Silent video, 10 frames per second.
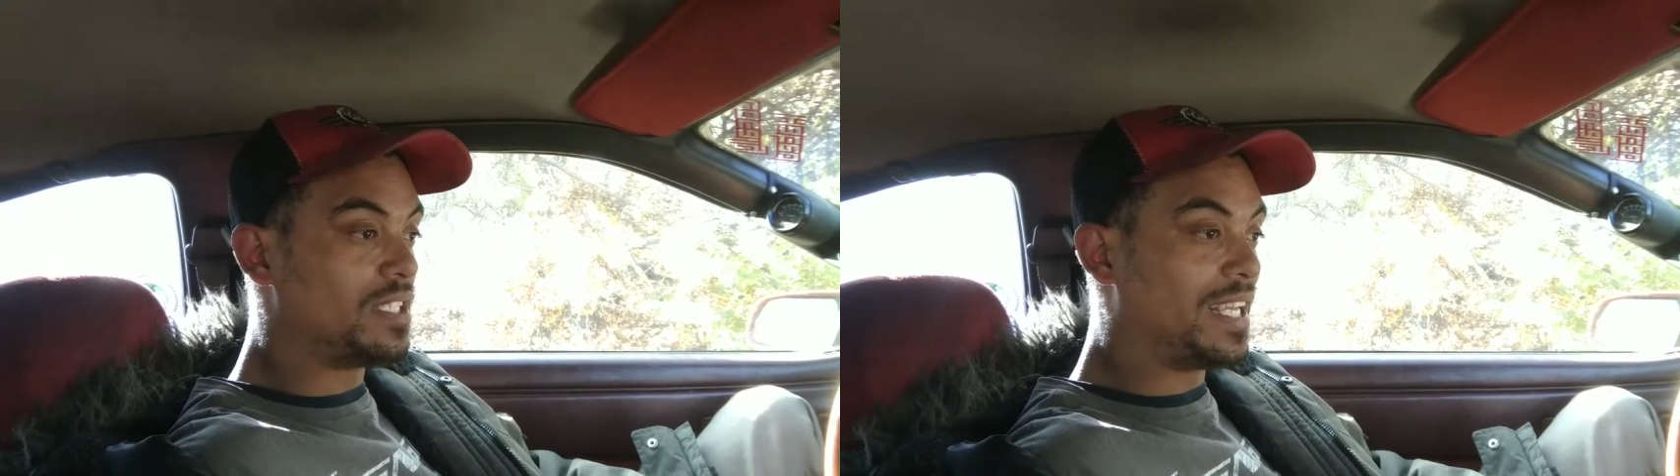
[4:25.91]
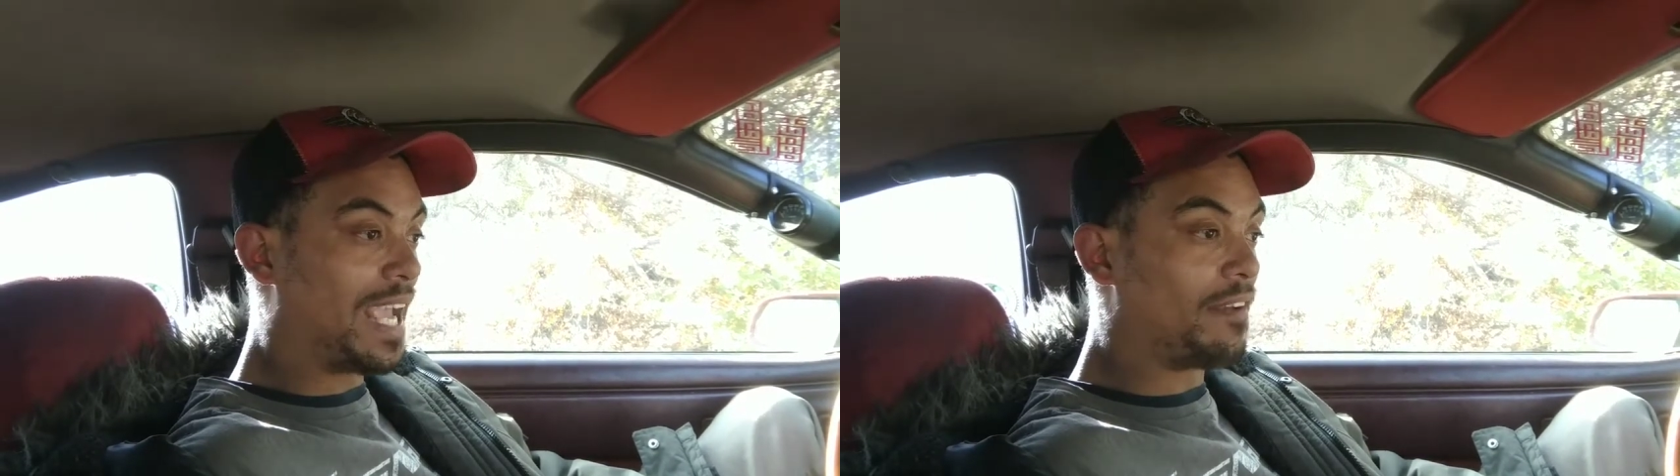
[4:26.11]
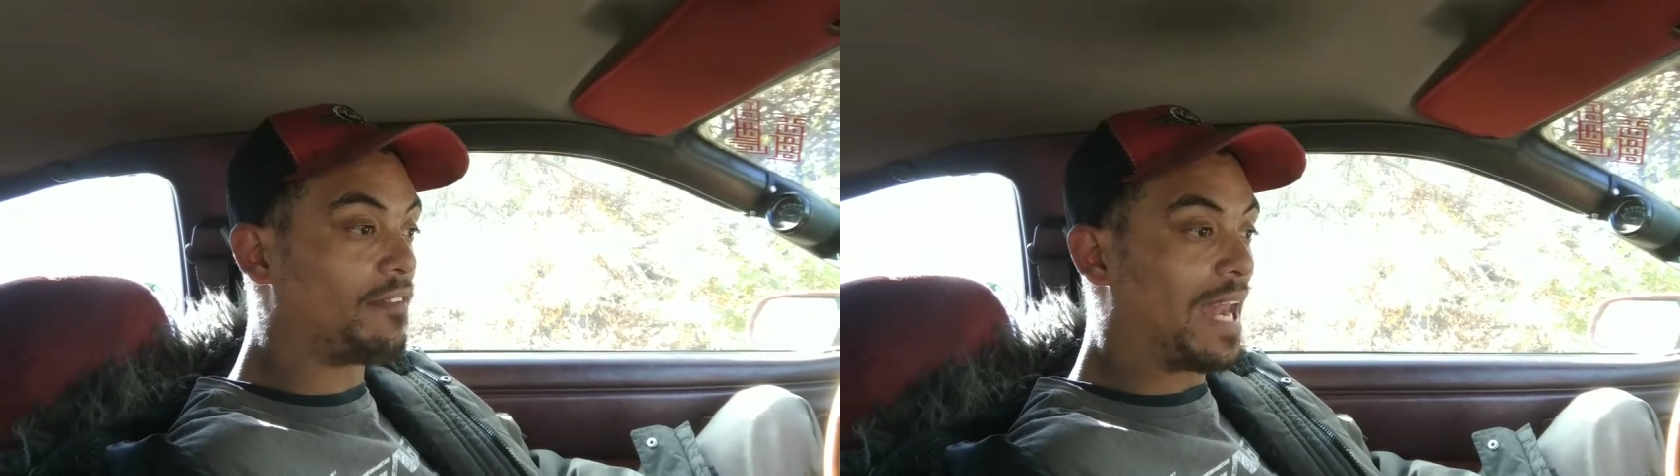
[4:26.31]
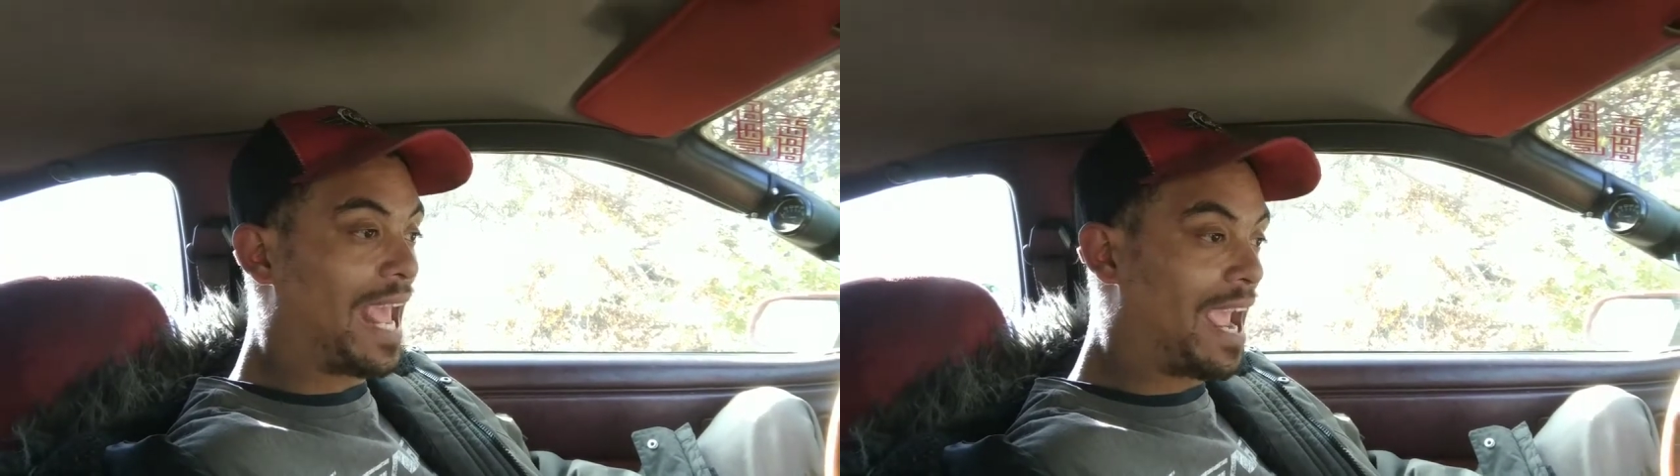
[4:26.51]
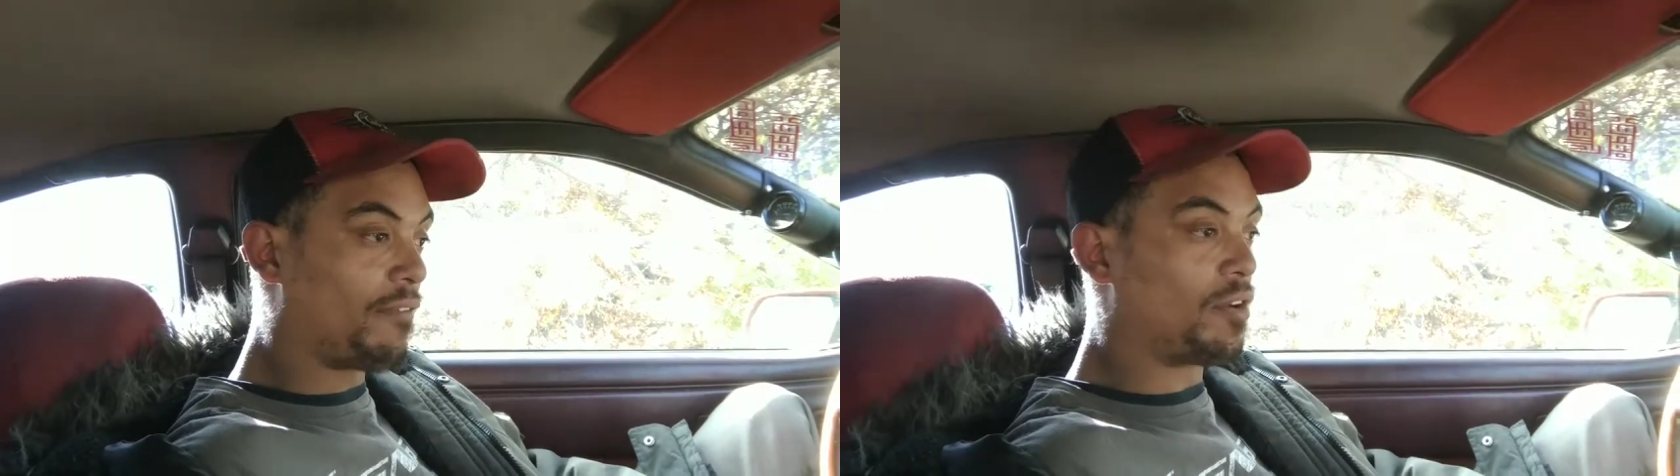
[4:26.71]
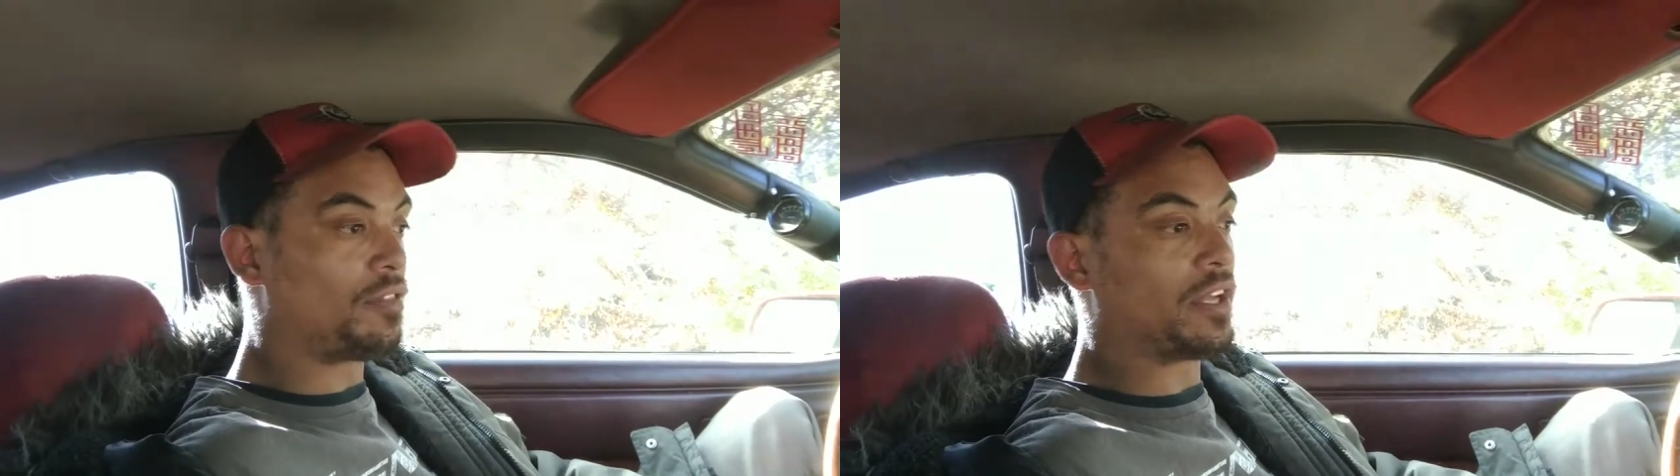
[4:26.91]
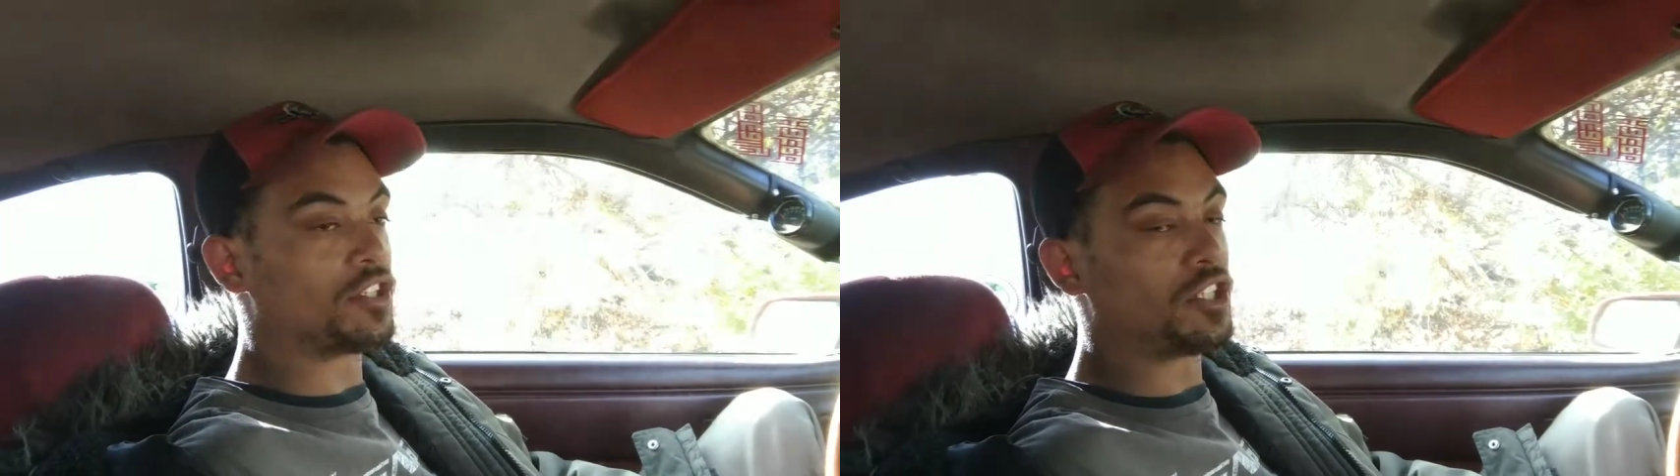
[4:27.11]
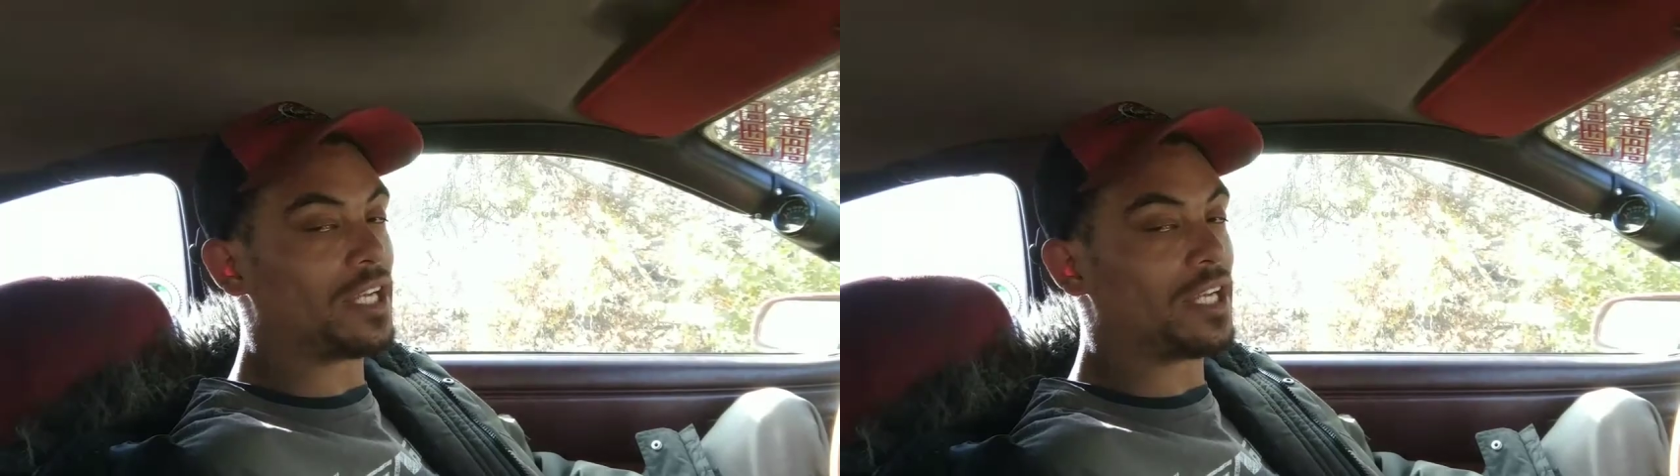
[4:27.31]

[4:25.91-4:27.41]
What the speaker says: gave it everything she